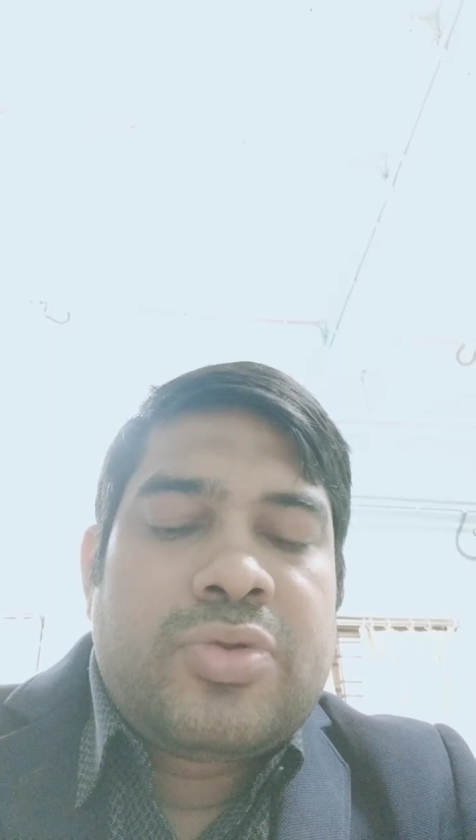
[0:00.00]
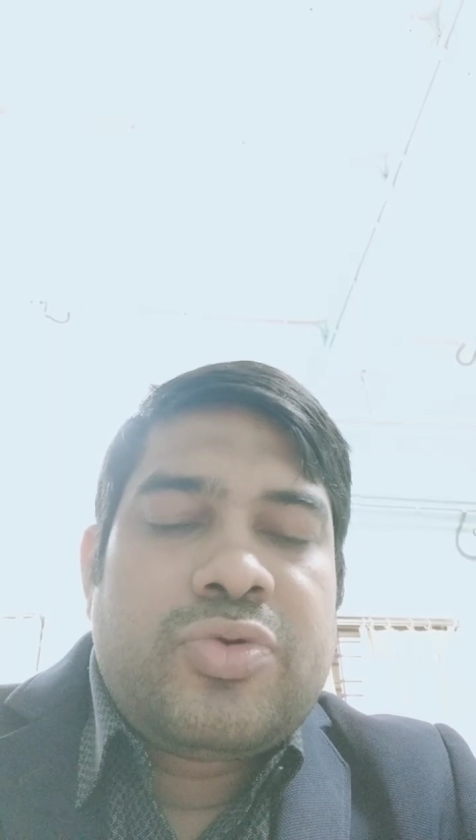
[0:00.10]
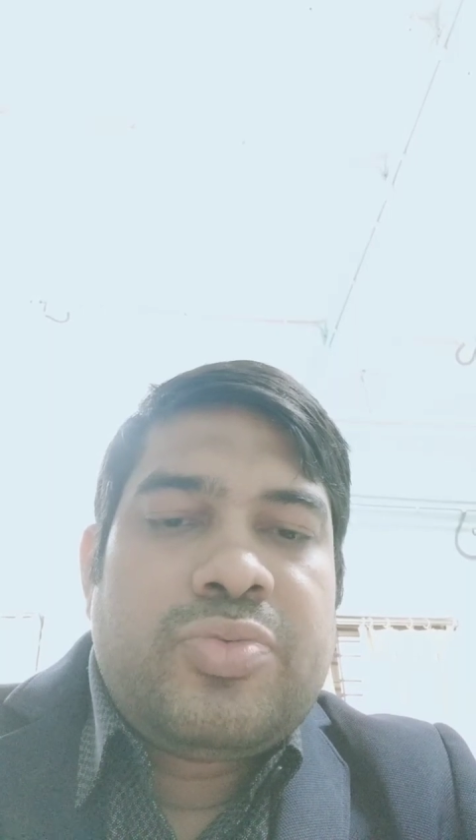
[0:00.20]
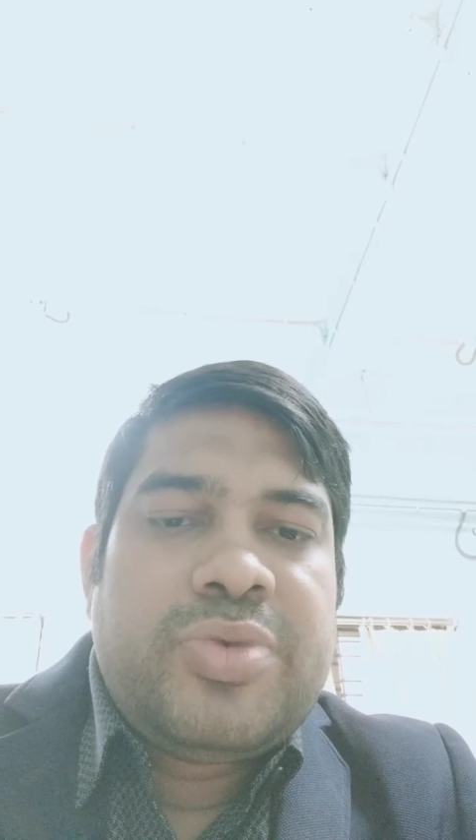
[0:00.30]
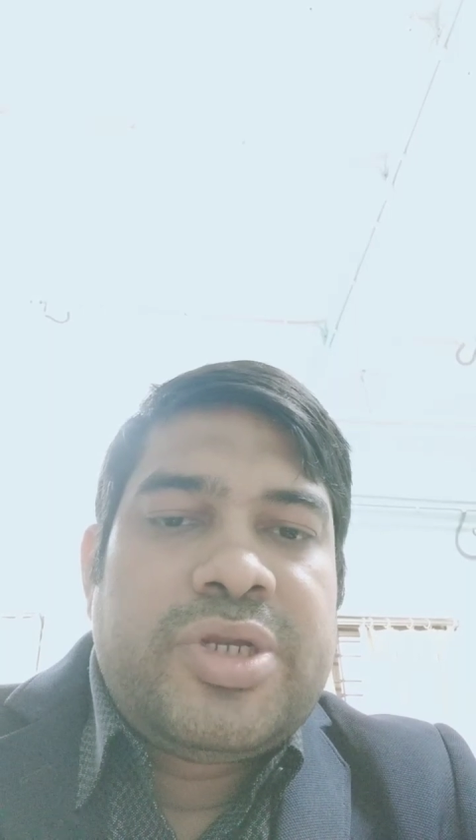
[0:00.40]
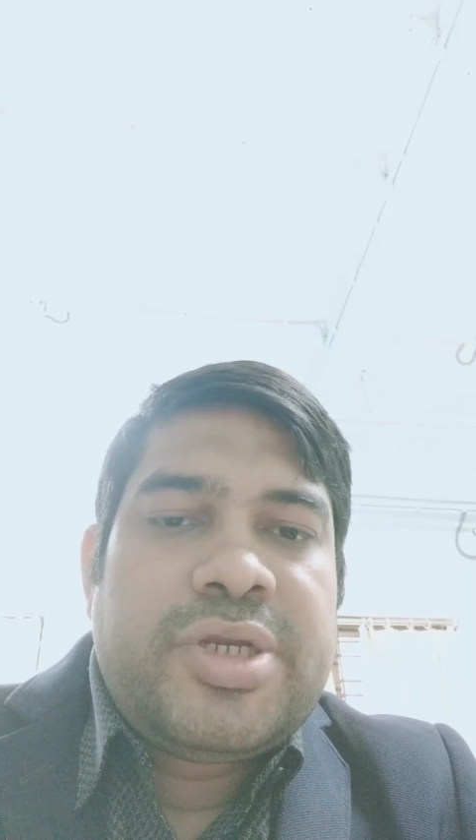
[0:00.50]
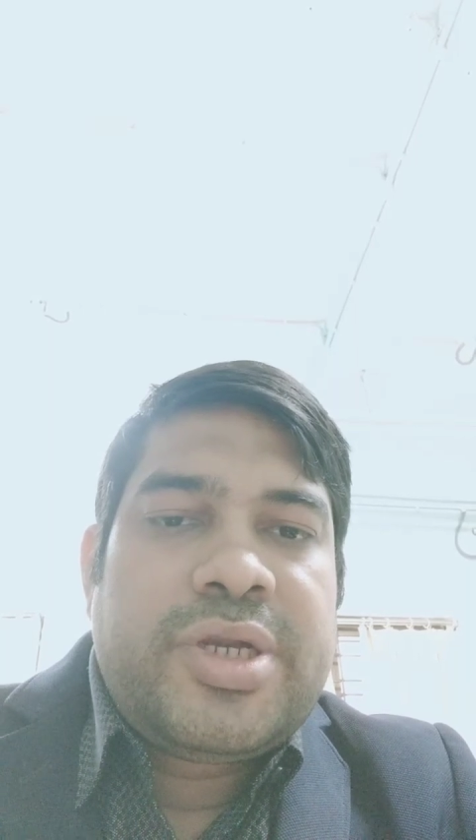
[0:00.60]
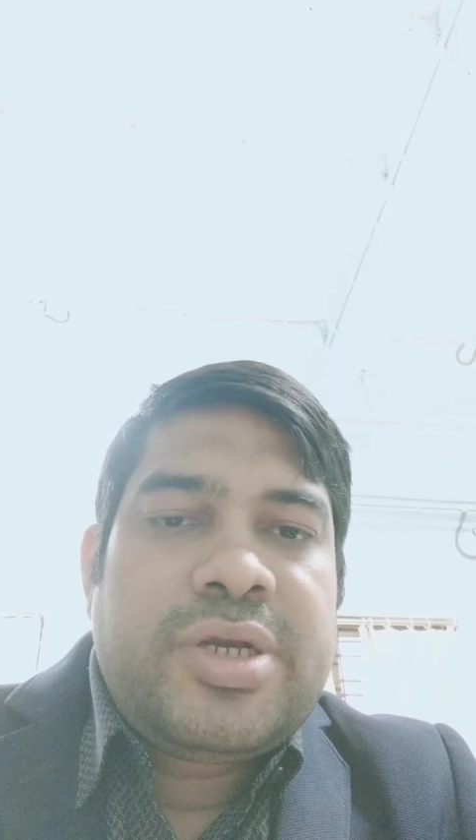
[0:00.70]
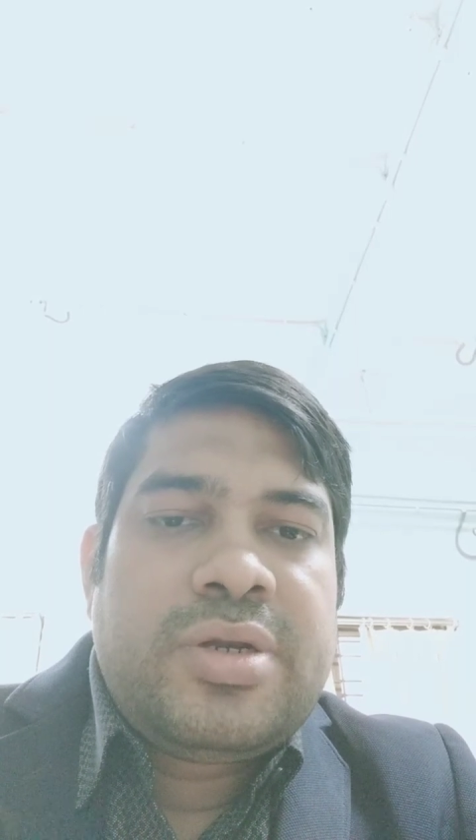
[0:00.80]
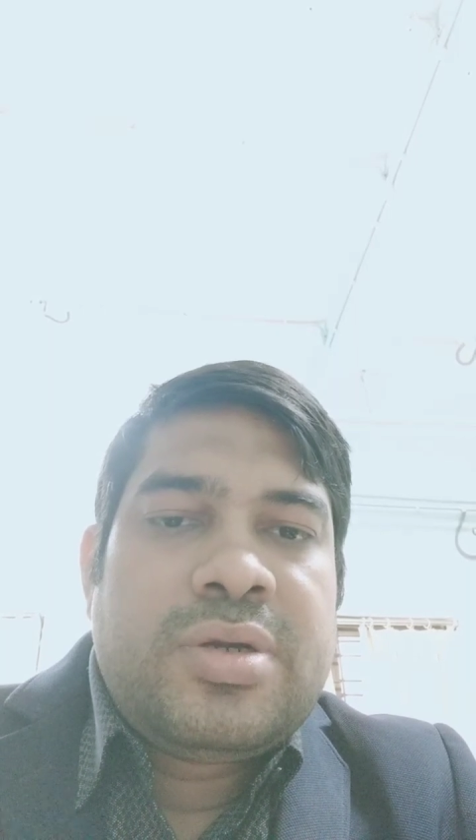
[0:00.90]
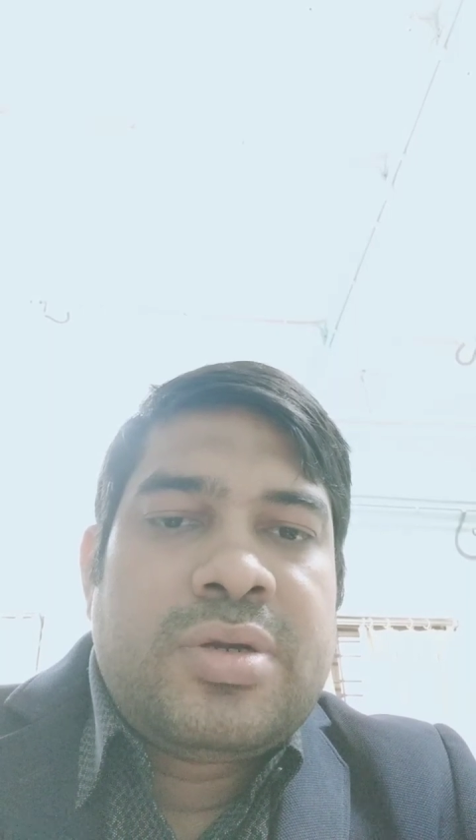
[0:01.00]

should be treated